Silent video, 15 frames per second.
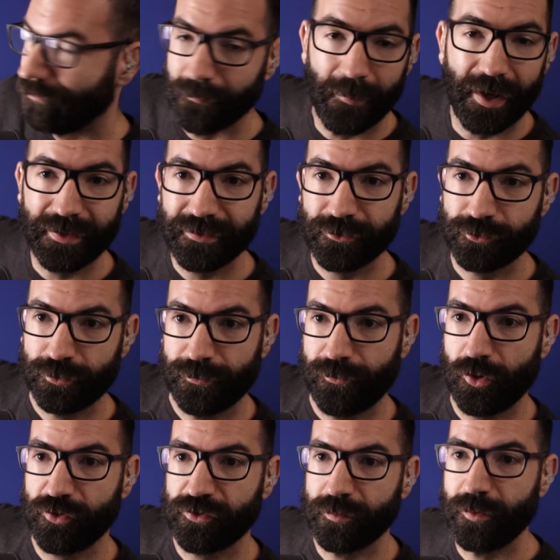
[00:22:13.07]
Mine is
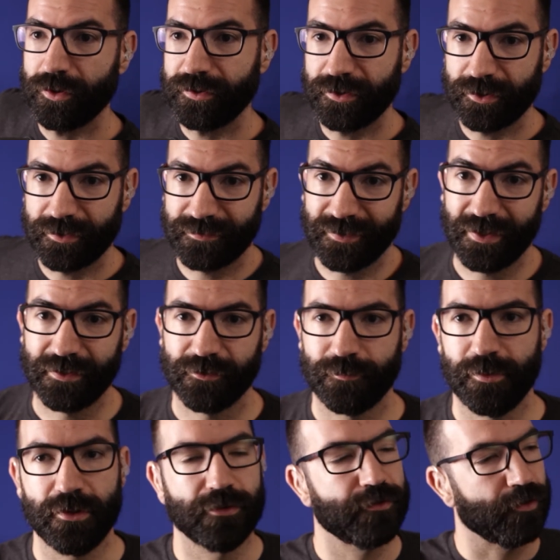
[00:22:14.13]
reversible, the other side is
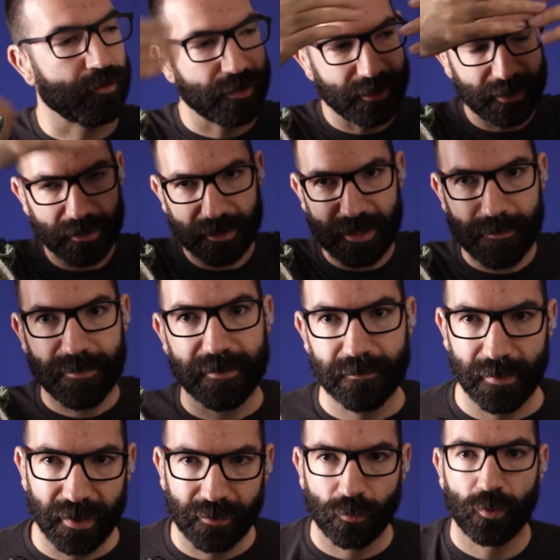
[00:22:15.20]
blue, so you need to keep in
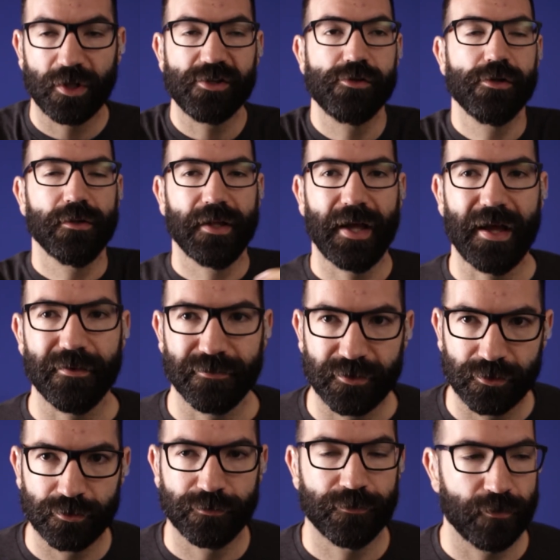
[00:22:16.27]
mind what you'll have in
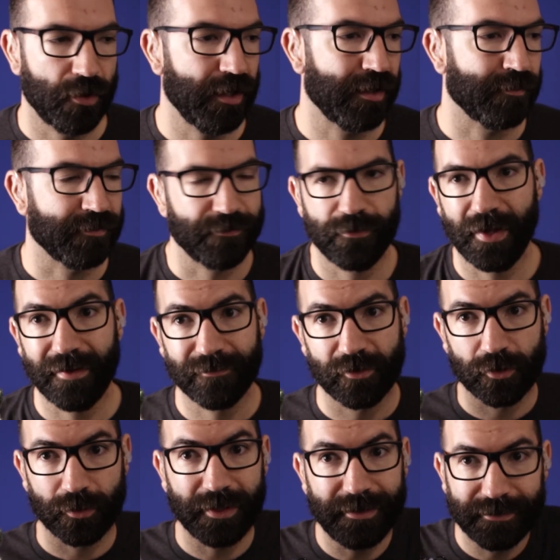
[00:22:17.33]
your frame. If you have
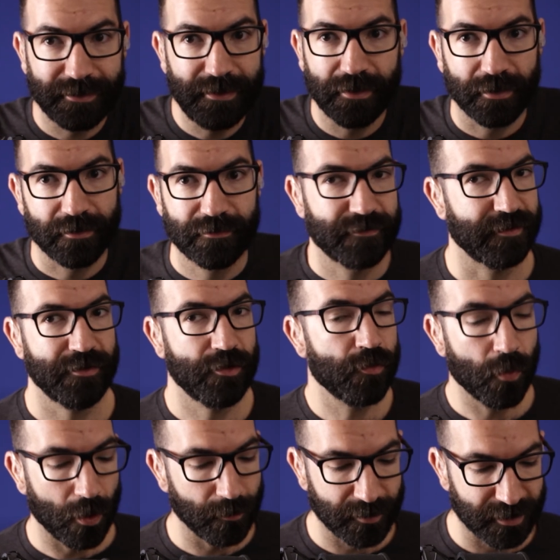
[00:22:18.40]
green neons, then you
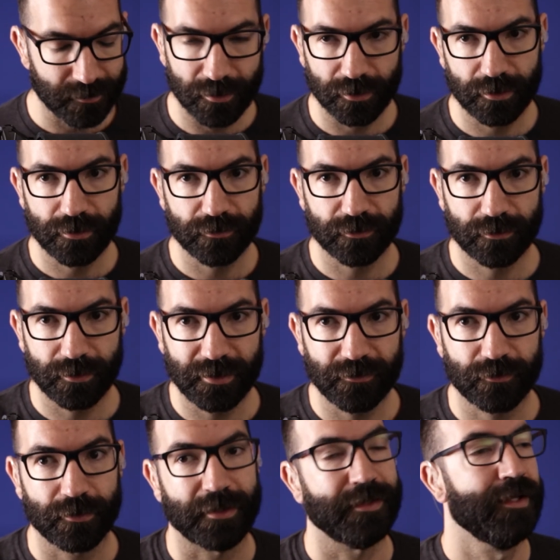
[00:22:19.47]
won't be able to use a green
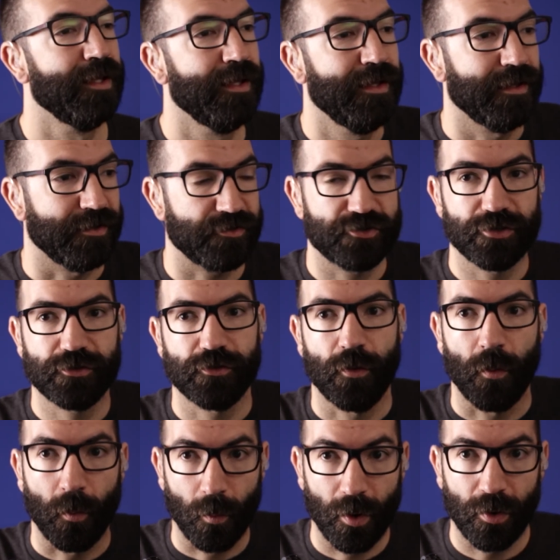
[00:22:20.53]
screen. It just
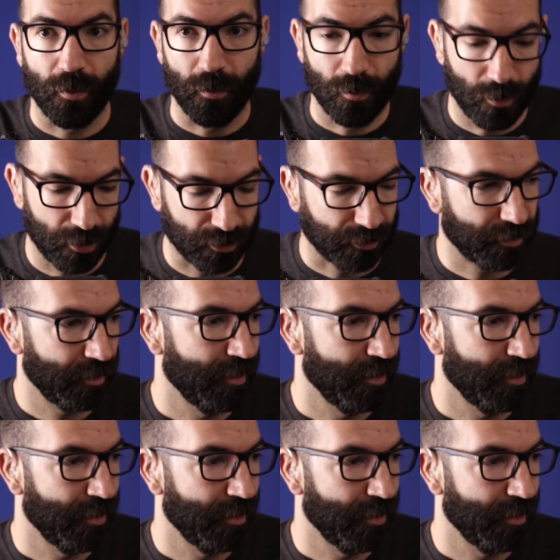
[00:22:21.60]
won't work.